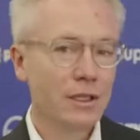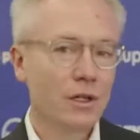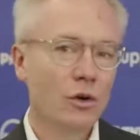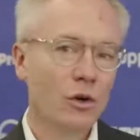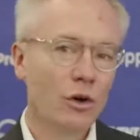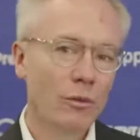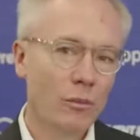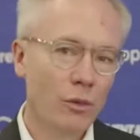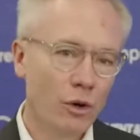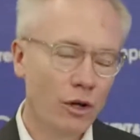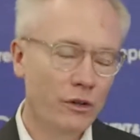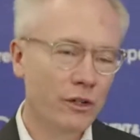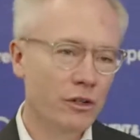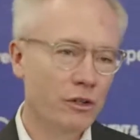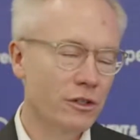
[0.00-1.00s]
or more
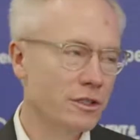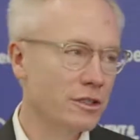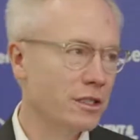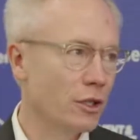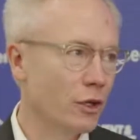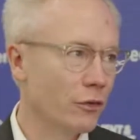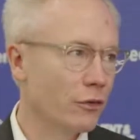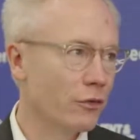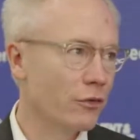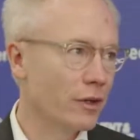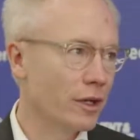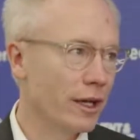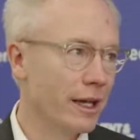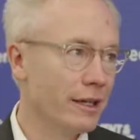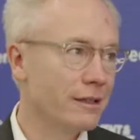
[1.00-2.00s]
the currency of
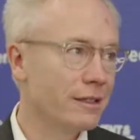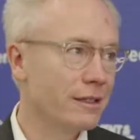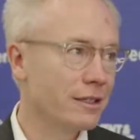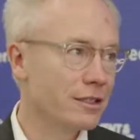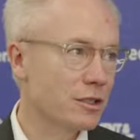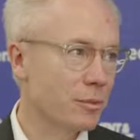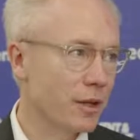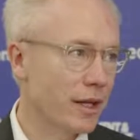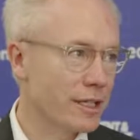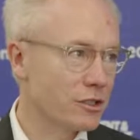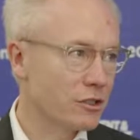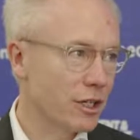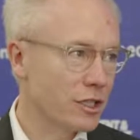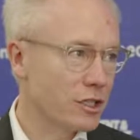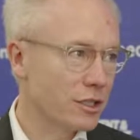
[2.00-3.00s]
healthier supply
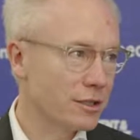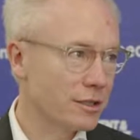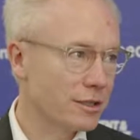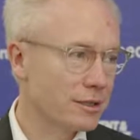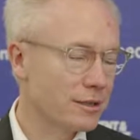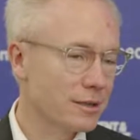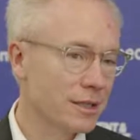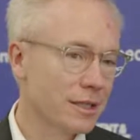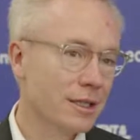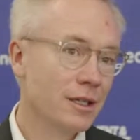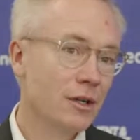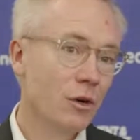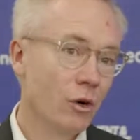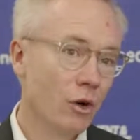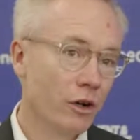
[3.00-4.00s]
structures,
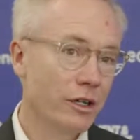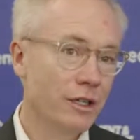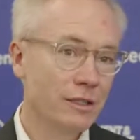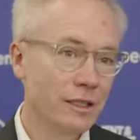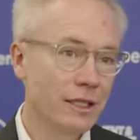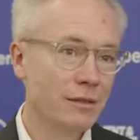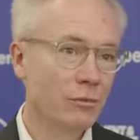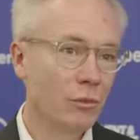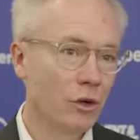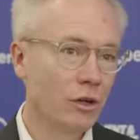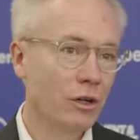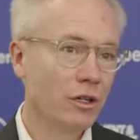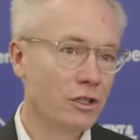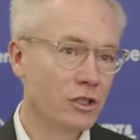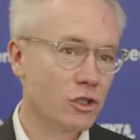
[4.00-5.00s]
or indeed
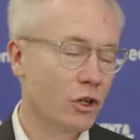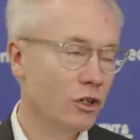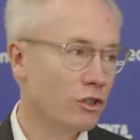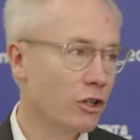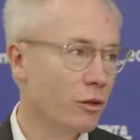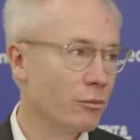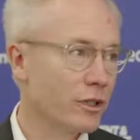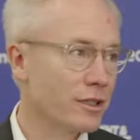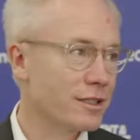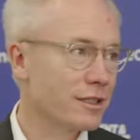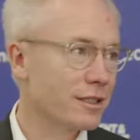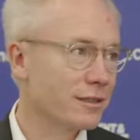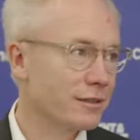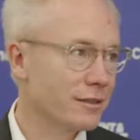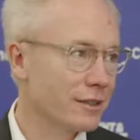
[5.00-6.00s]
more short-term risk,
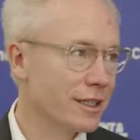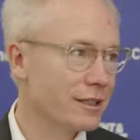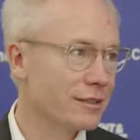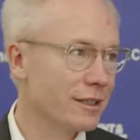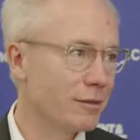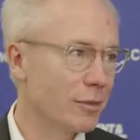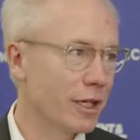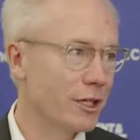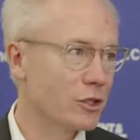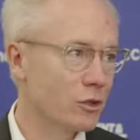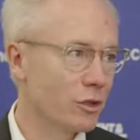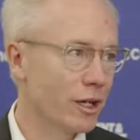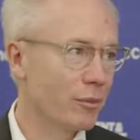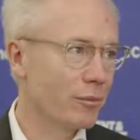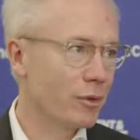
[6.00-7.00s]
right? And make
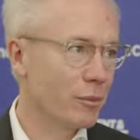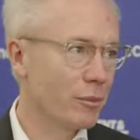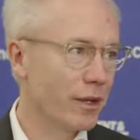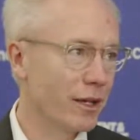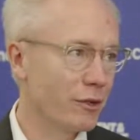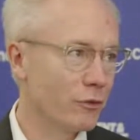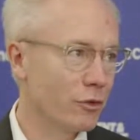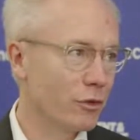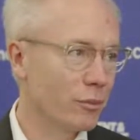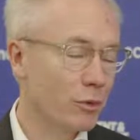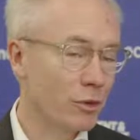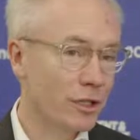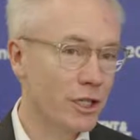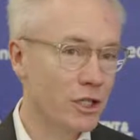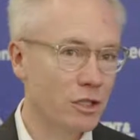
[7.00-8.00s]
sure I'm prepared for
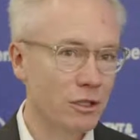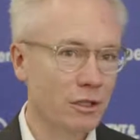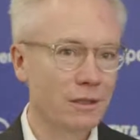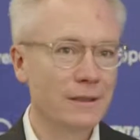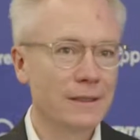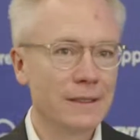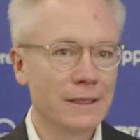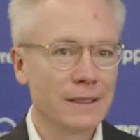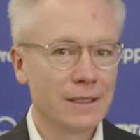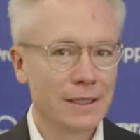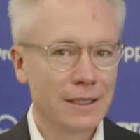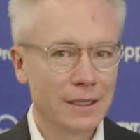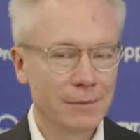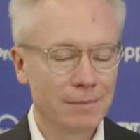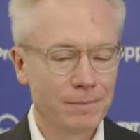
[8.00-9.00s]
potential
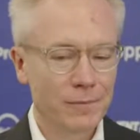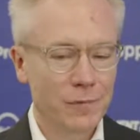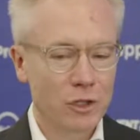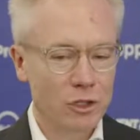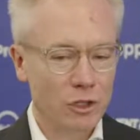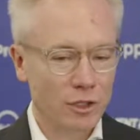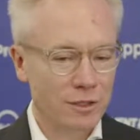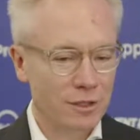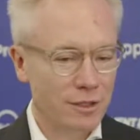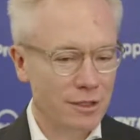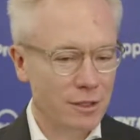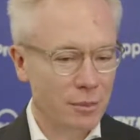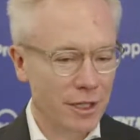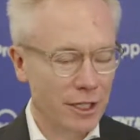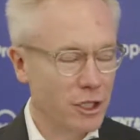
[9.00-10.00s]
shocks in the
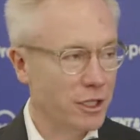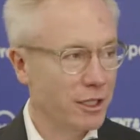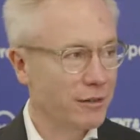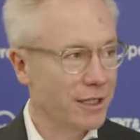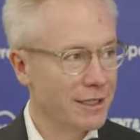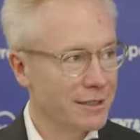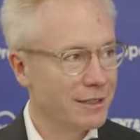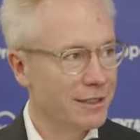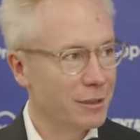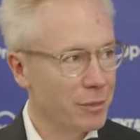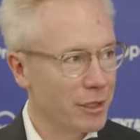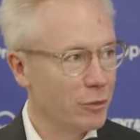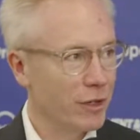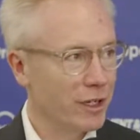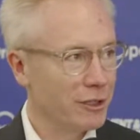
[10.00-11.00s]
supply chain. That's a little
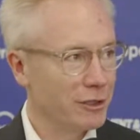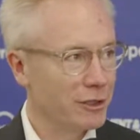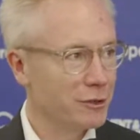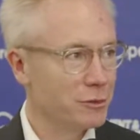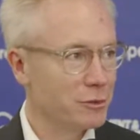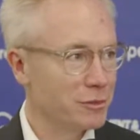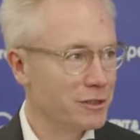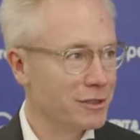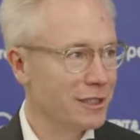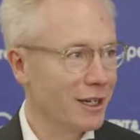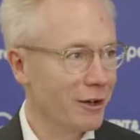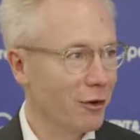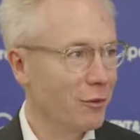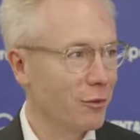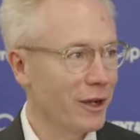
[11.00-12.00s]
bit where you need to see
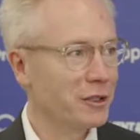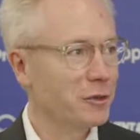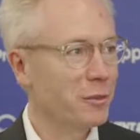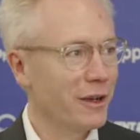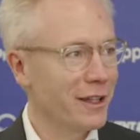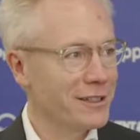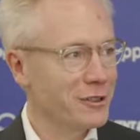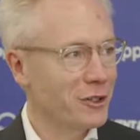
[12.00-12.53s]
where you place your